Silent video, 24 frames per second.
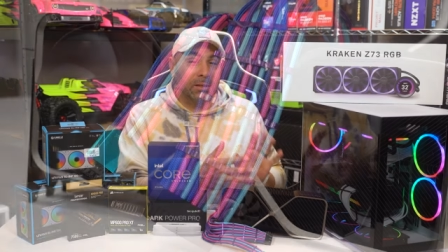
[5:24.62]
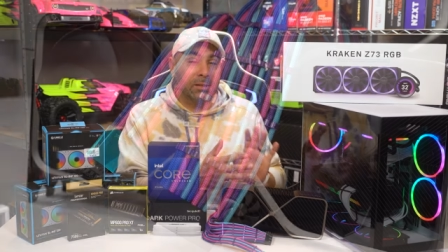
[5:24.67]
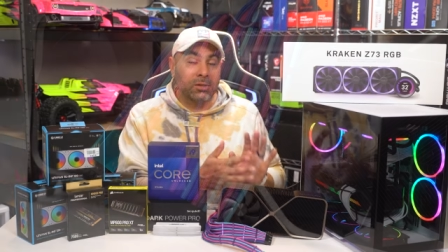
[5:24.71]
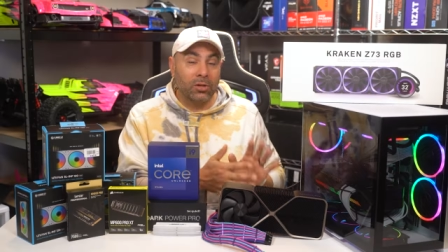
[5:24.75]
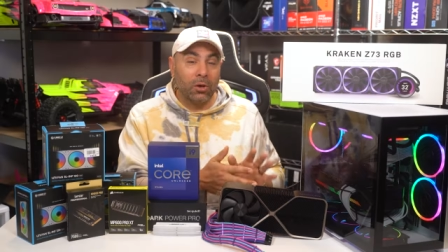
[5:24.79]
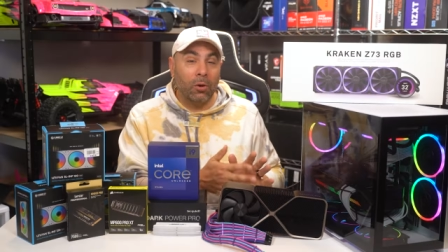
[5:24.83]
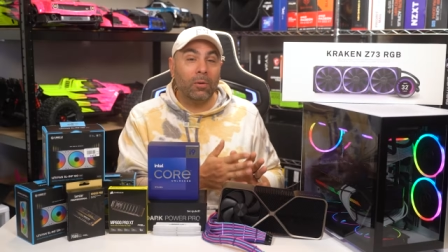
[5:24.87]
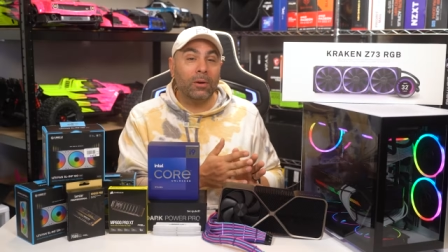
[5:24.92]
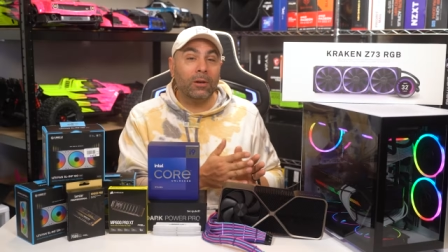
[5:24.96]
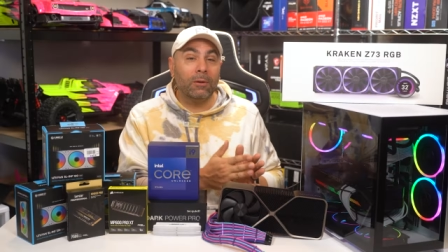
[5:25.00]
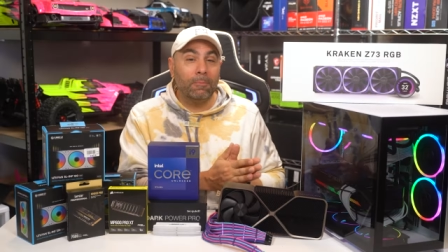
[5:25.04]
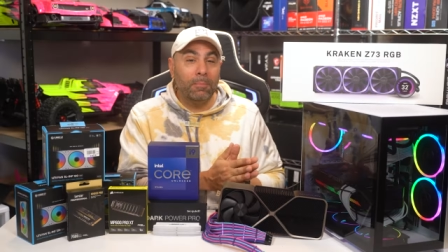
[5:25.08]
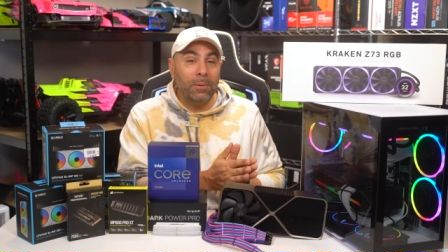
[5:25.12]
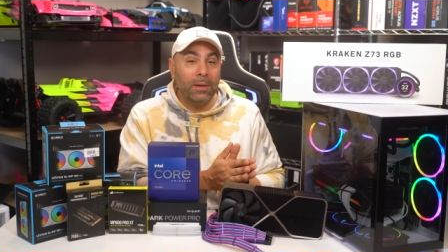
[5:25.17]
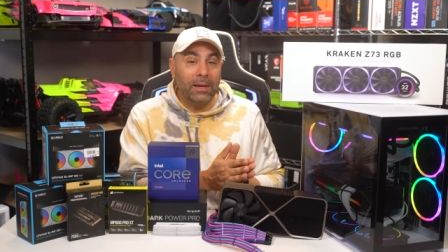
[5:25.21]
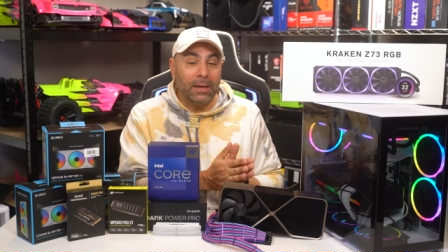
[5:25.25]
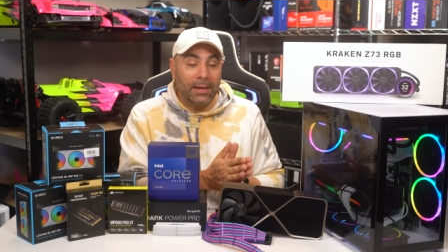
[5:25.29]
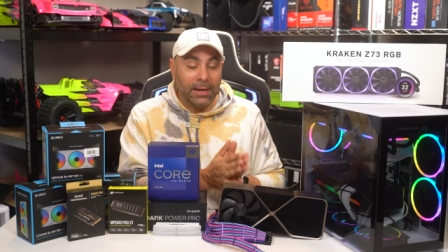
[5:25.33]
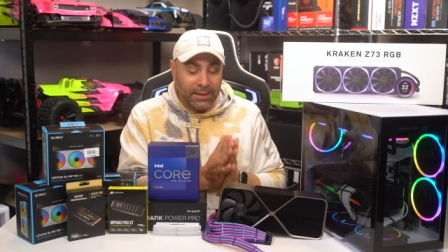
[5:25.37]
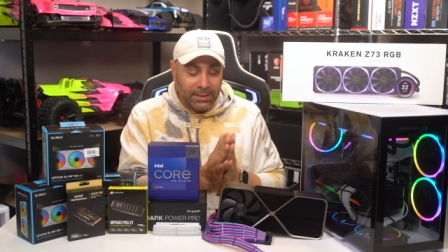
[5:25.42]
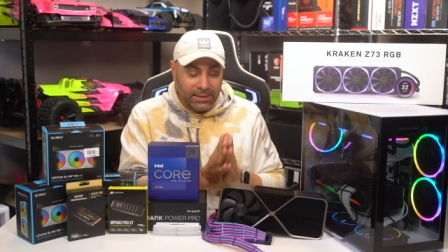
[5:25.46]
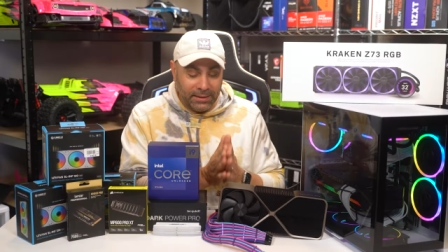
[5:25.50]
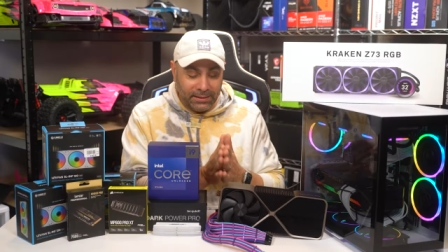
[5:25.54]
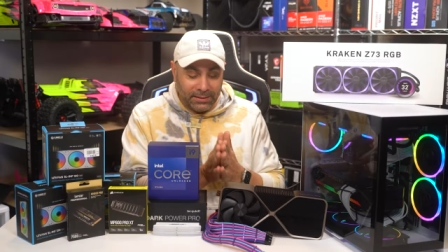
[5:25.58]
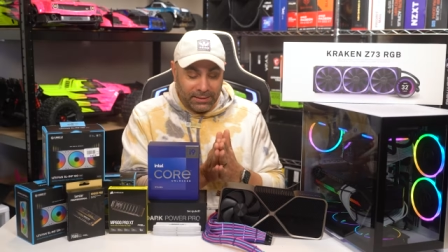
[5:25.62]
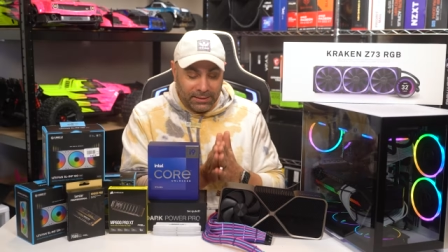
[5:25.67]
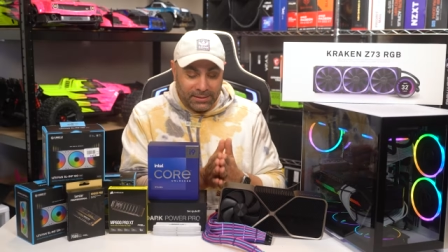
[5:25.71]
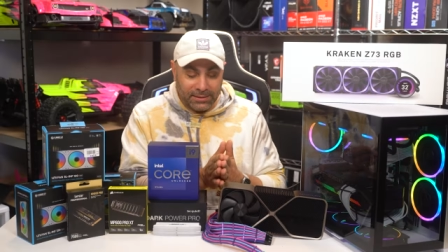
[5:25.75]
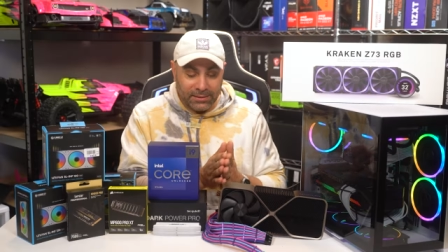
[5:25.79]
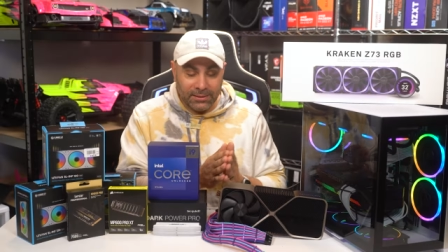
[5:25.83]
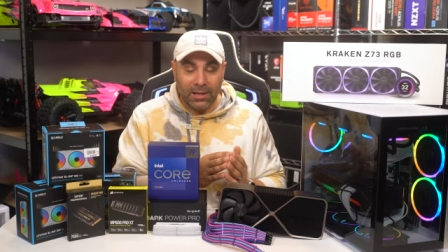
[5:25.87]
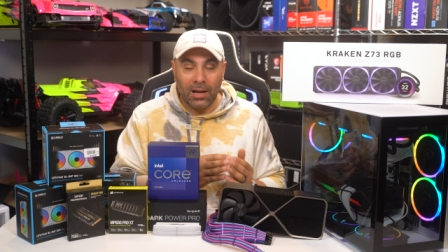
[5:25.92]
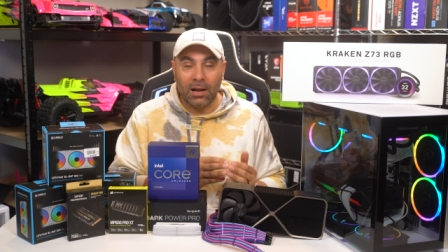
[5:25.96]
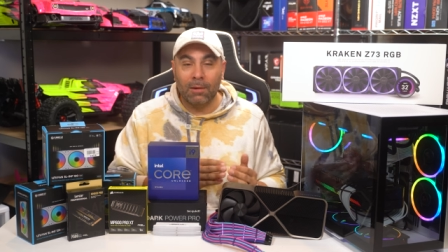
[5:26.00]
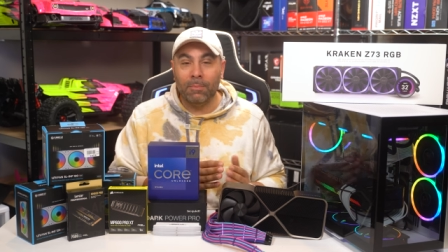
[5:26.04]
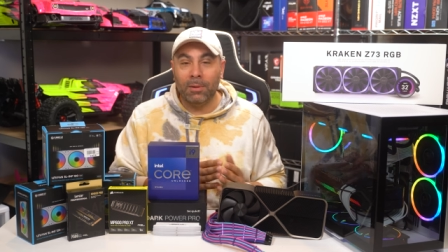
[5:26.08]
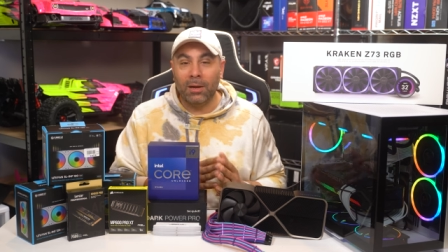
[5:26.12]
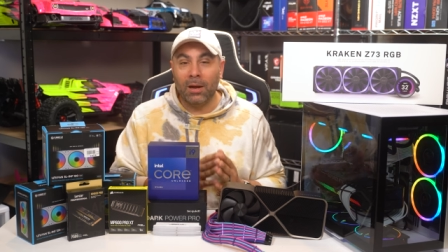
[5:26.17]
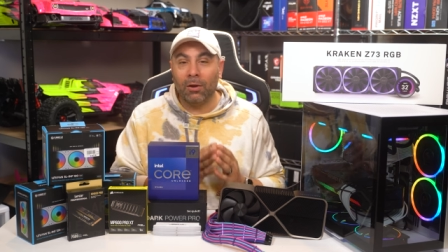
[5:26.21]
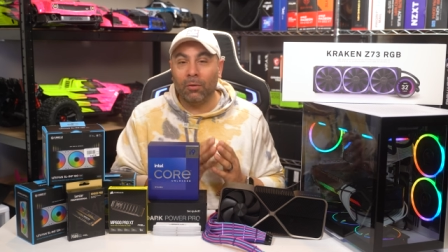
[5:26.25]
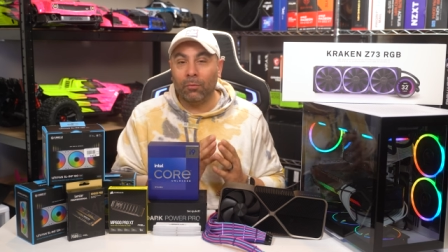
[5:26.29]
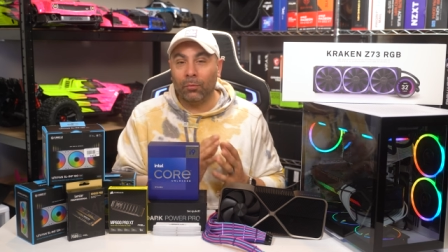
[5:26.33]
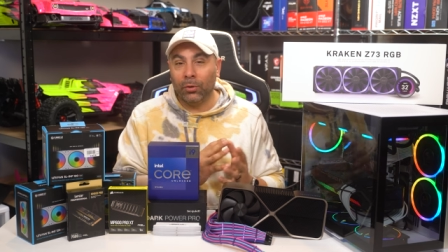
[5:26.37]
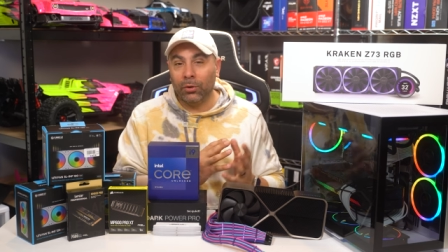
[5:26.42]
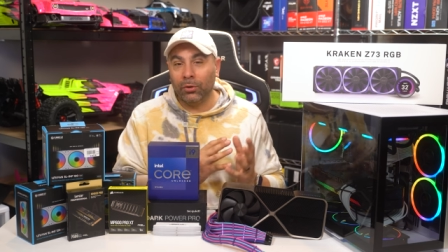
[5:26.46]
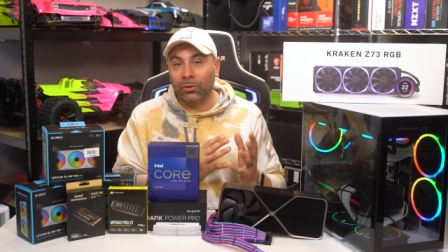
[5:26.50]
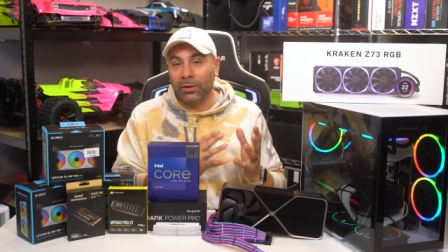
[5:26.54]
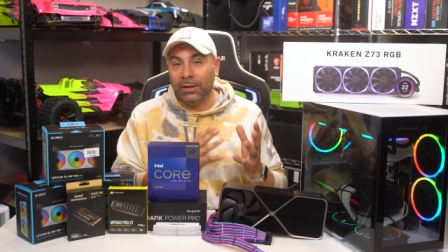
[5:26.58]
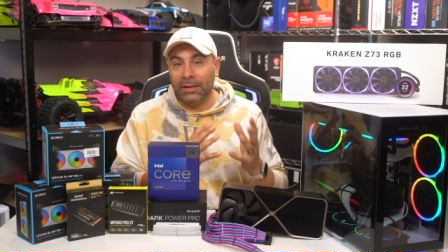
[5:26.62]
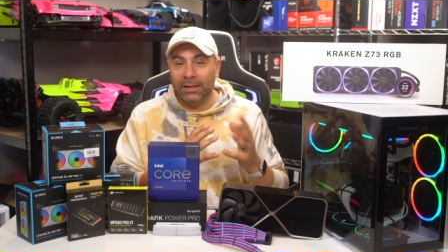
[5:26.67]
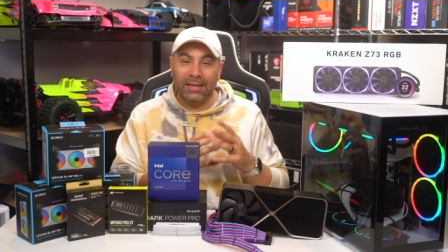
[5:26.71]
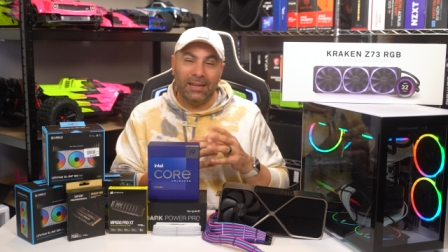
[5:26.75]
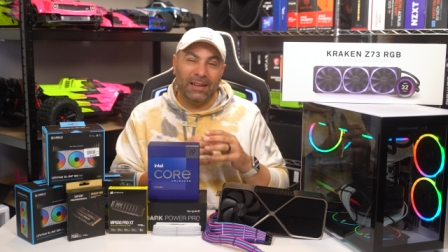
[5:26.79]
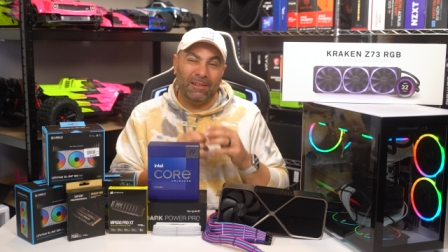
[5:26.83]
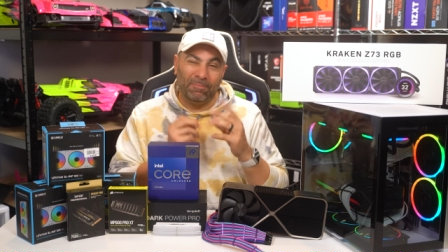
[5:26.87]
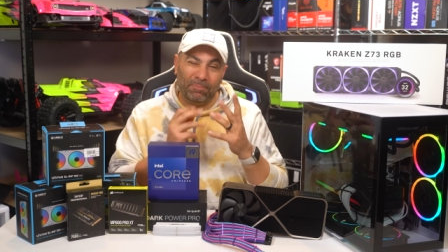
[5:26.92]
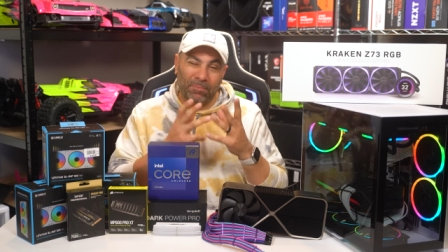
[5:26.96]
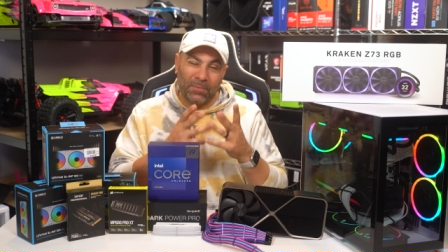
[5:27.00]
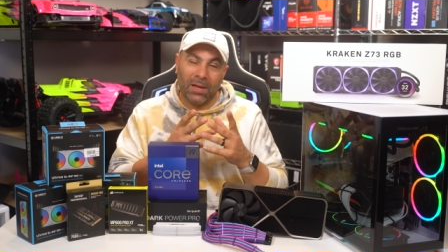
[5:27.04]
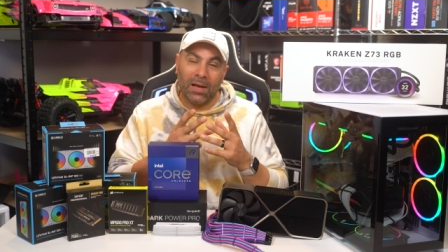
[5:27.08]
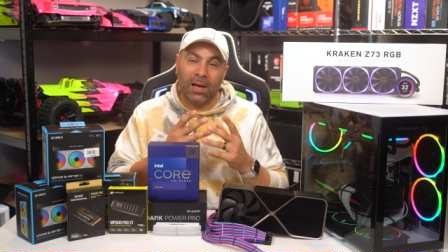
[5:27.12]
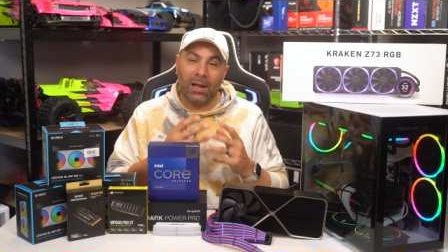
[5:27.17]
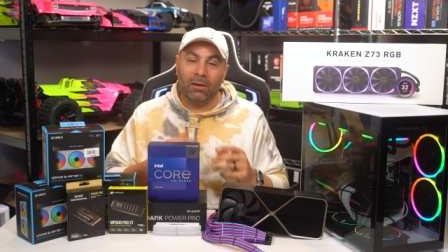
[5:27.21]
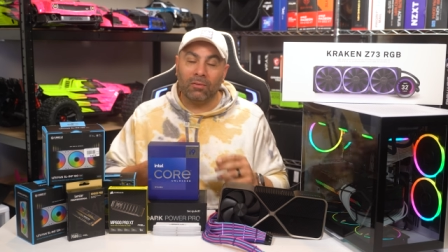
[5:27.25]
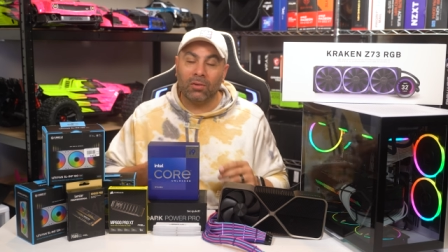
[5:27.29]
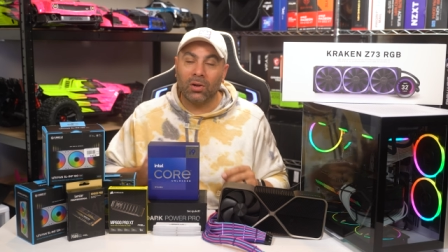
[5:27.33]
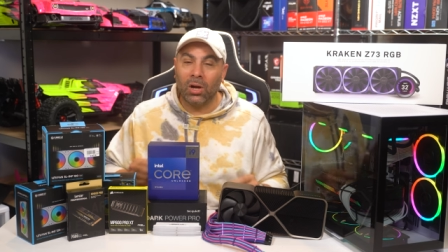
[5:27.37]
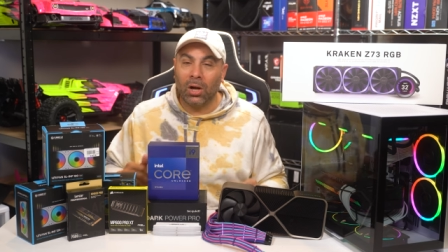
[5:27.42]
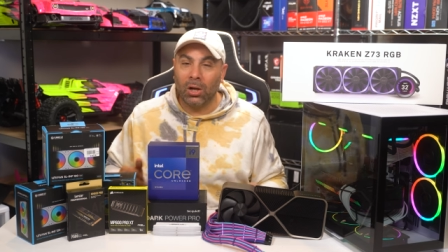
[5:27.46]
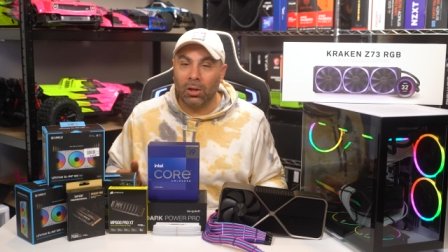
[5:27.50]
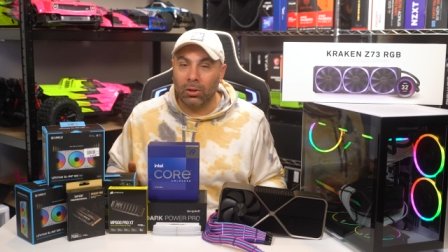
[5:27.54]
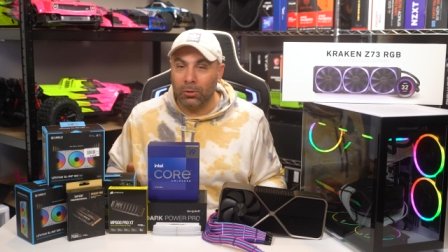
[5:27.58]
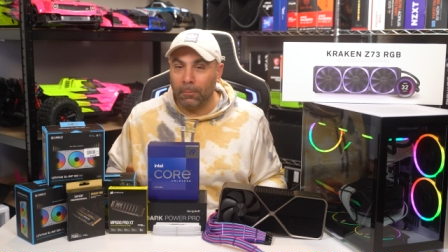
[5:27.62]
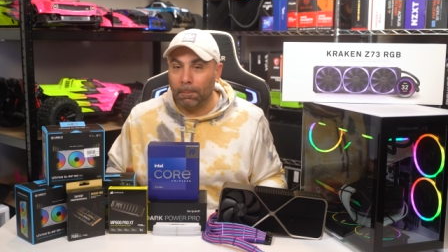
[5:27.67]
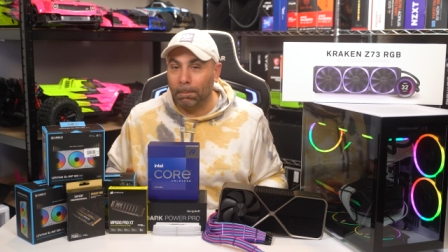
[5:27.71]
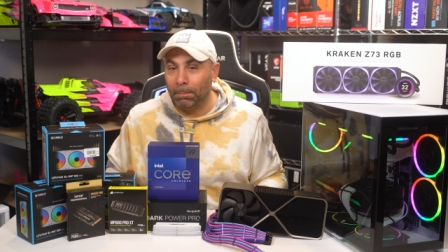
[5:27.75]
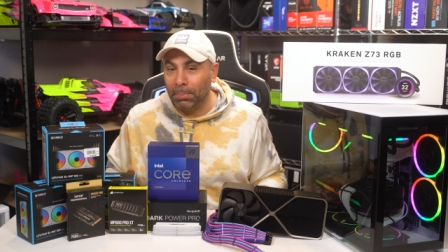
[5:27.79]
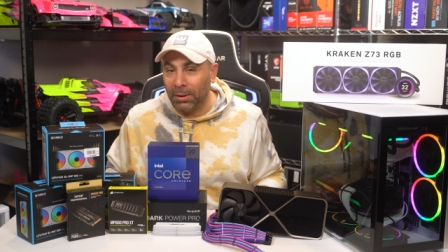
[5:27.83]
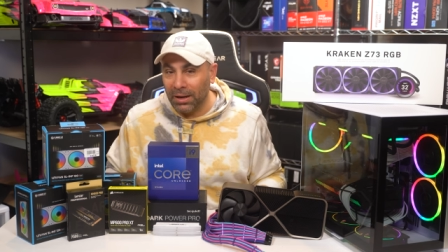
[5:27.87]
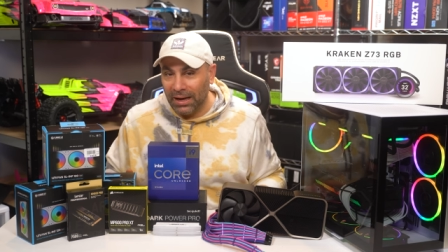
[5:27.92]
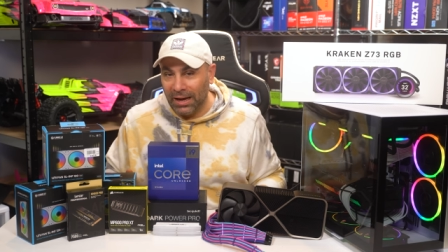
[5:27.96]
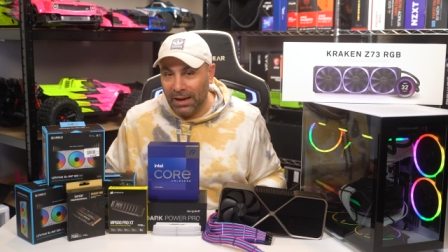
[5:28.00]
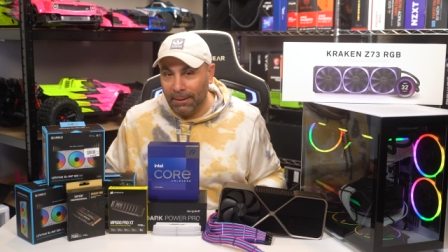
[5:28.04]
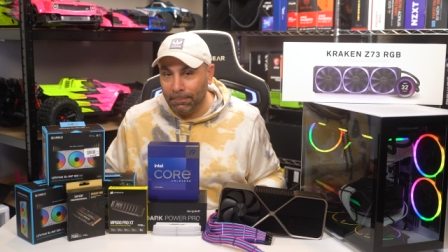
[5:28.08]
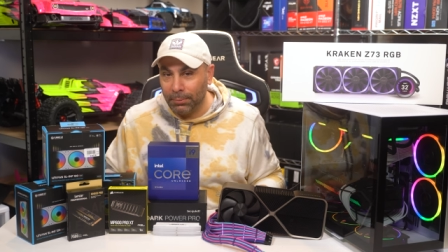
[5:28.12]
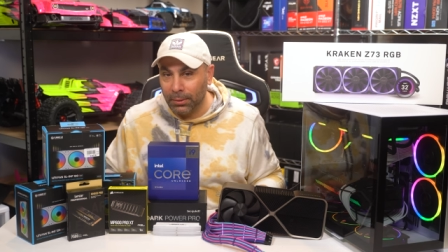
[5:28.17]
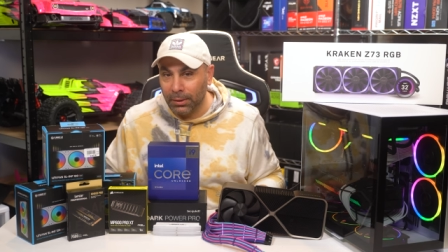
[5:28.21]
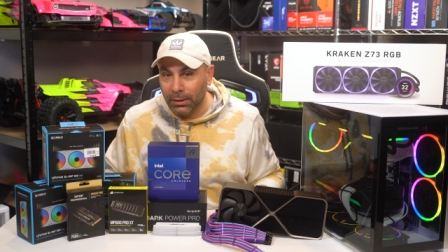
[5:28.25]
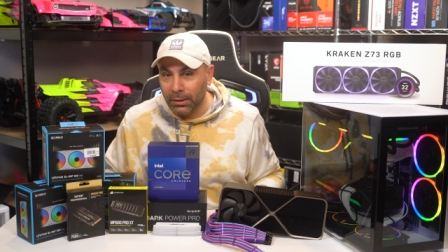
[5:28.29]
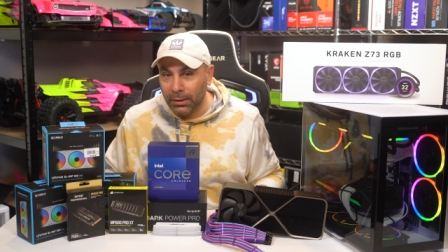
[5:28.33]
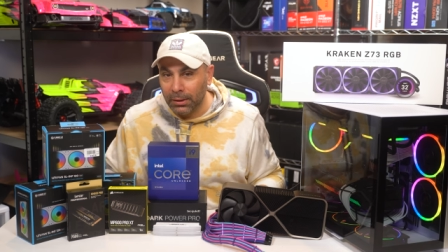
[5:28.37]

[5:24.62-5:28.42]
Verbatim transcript: is going to be, I think this is going to be a really neat kind of color pop.